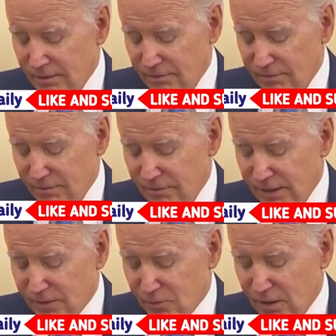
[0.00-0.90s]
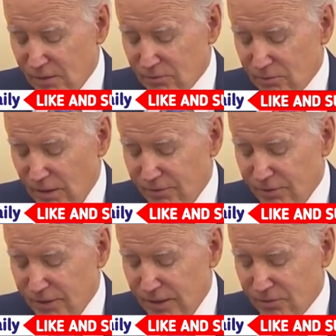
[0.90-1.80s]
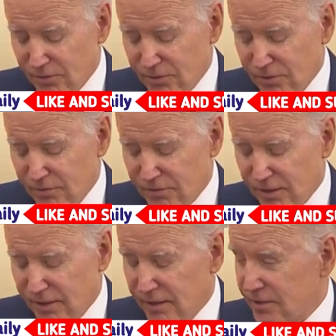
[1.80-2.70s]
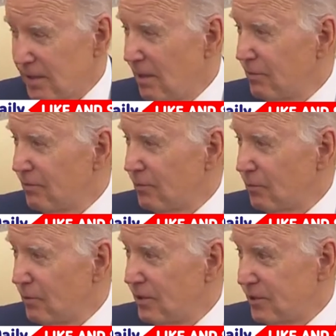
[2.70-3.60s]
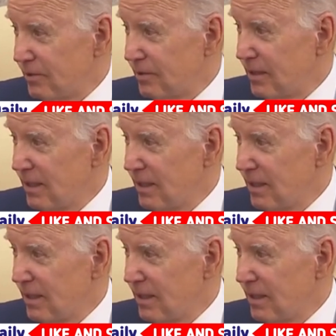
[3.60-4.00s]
the Venezuelan refugees, which you've set an example for the region.